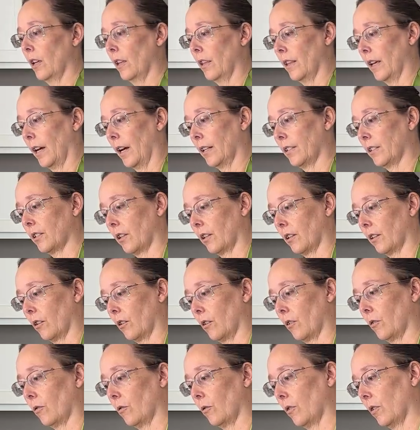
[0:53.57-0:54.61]
That's going to
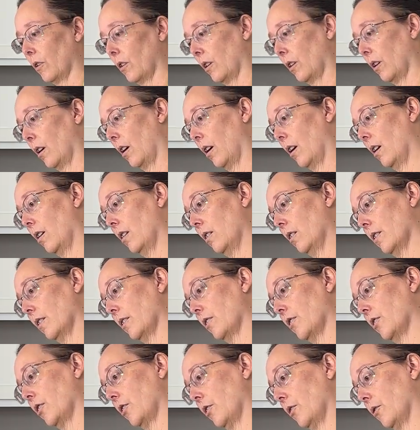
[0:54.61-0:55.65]
go all
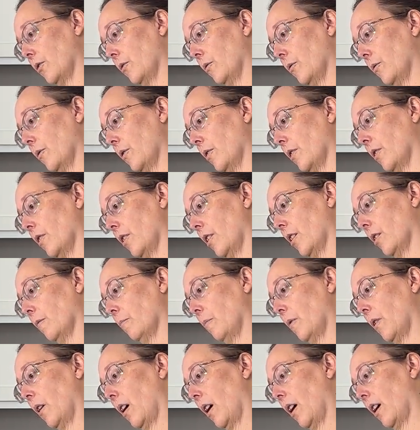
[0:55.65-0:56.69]
into our
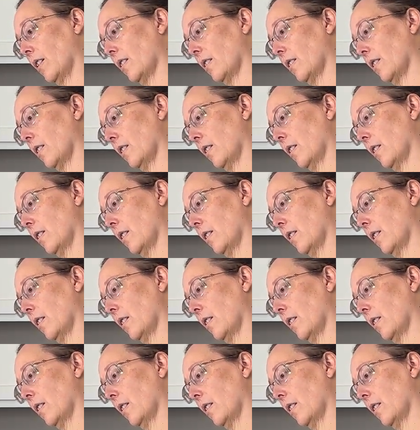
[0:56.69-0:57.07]
pot.